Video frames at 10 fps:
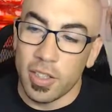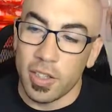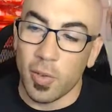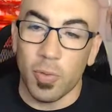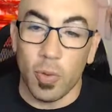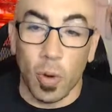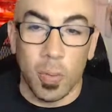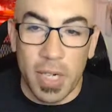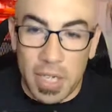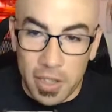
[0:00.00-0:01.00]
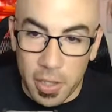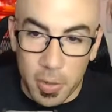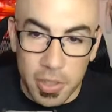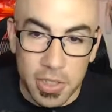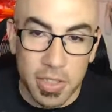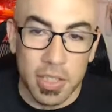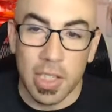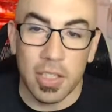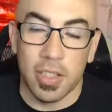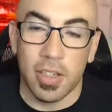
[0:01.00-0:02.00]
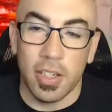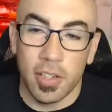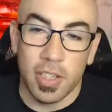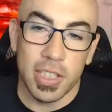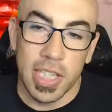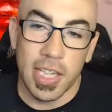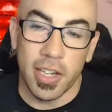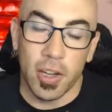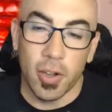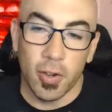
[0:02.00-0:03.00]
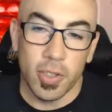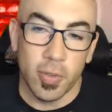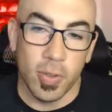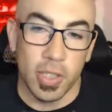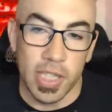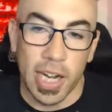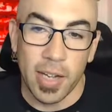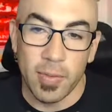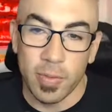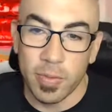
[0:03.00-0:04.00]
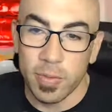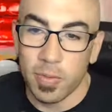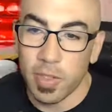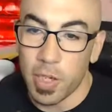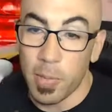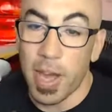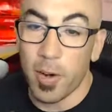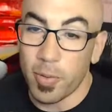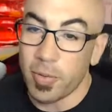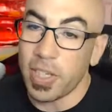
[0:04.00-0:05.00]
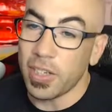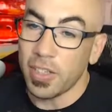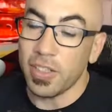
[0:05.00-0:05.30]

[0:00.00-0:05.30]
the floor beneath you is just literally taking hundreds of foot dive in a matter of feet.